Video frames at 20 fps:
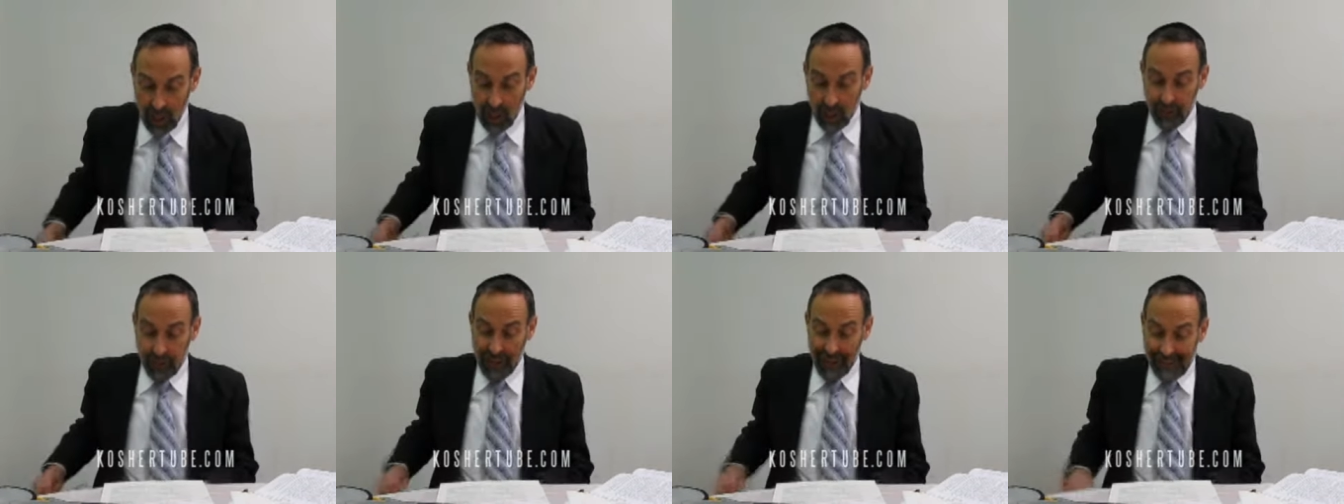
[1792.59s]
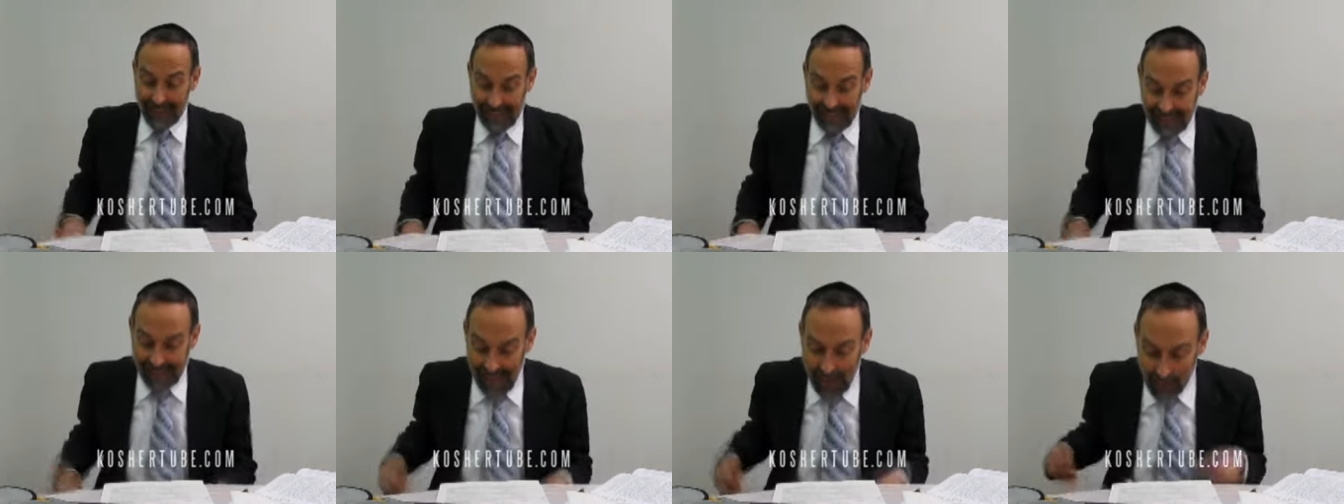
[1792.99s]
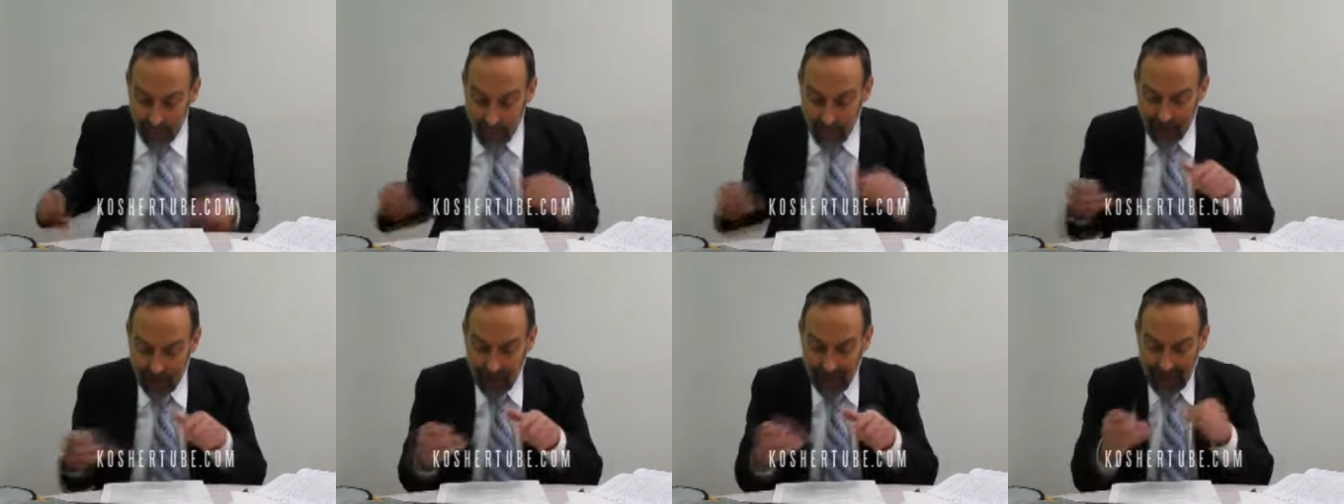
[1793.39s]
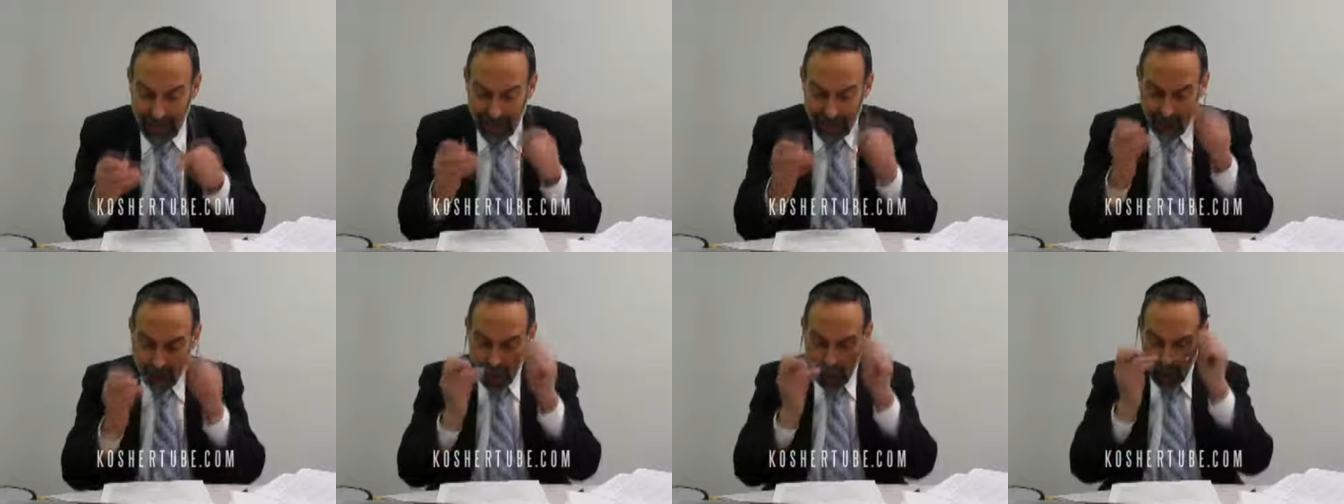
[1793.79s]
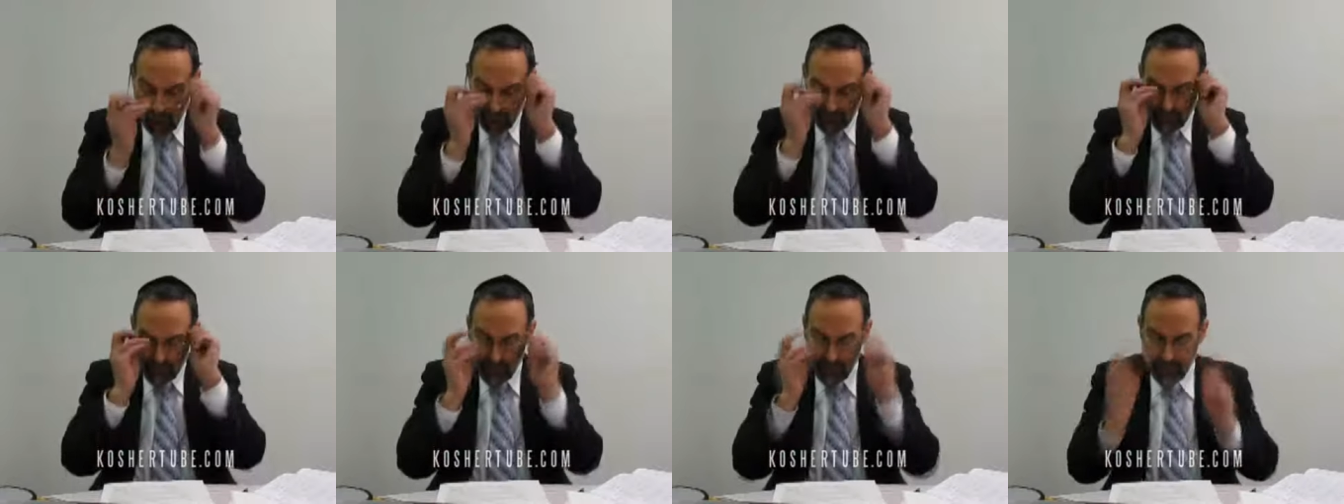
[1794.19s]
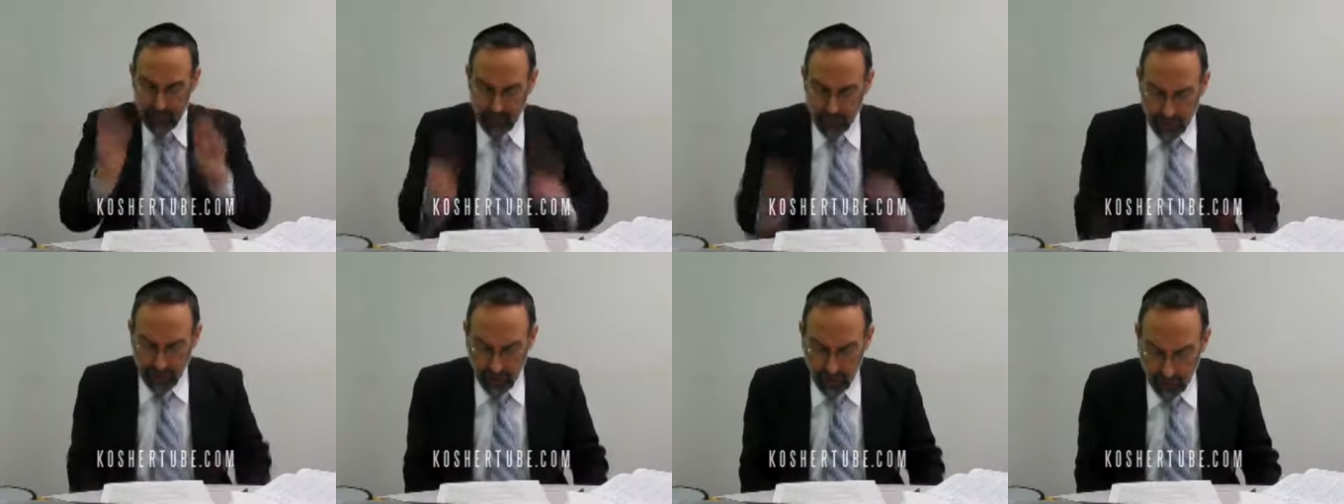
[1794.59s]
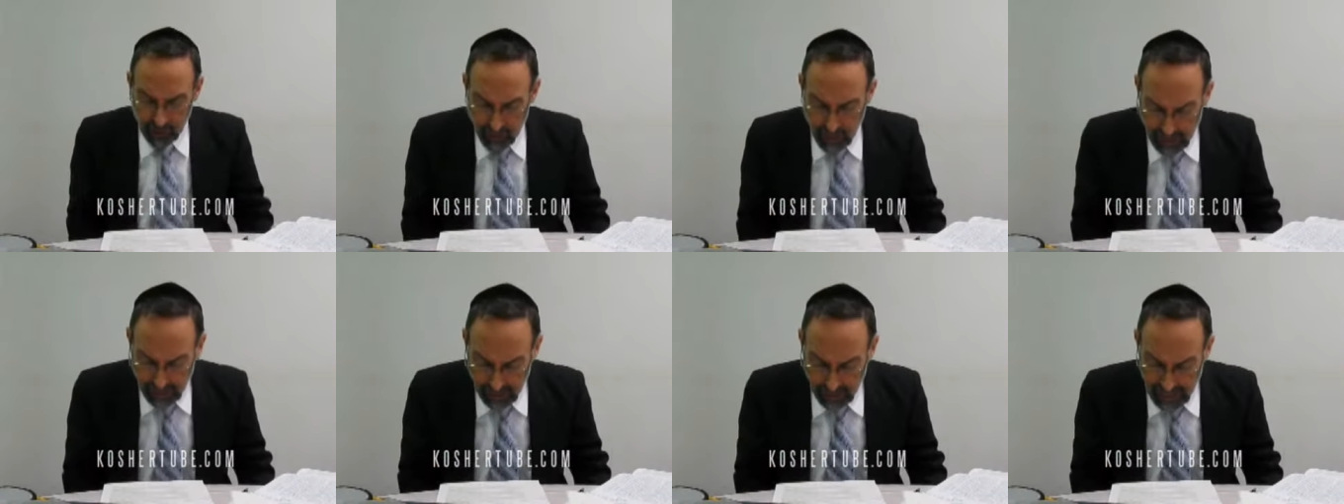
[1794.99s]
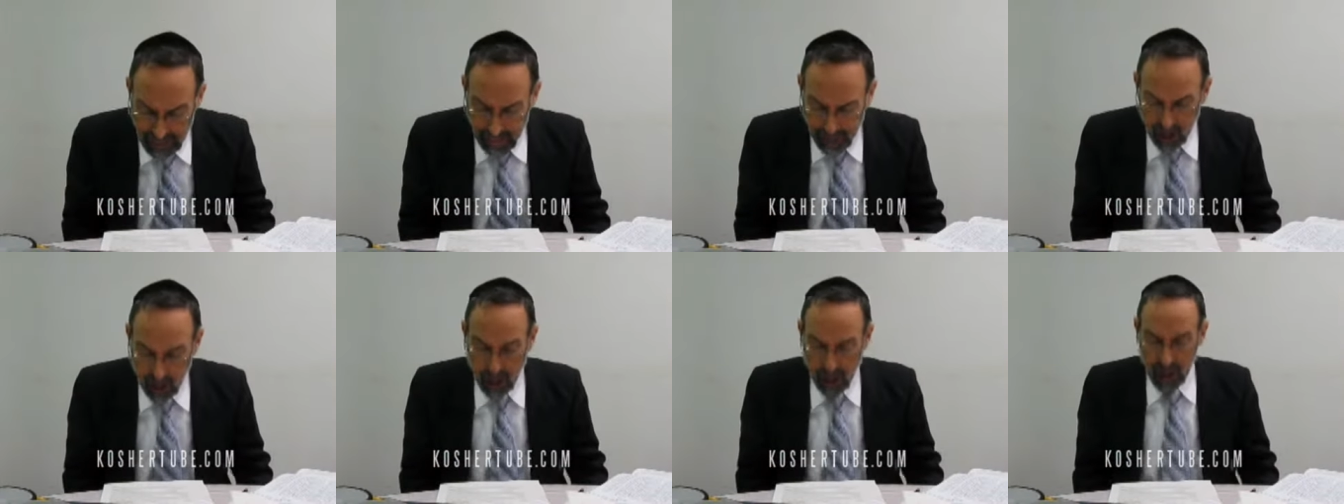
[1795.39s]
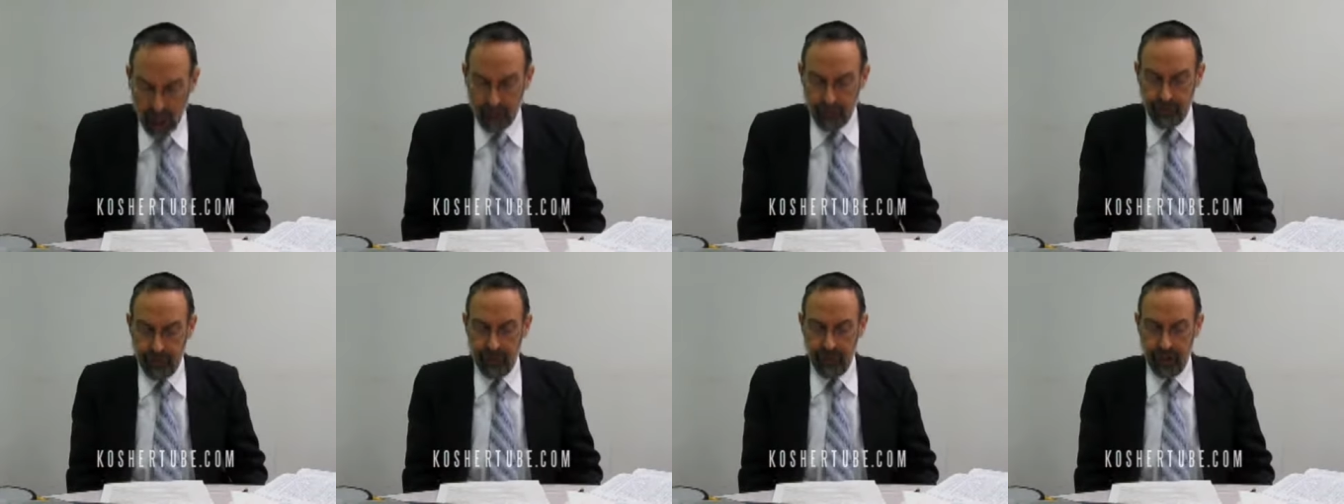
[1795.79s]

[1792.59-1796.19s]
Vayisaper el Aviv ve'el Echov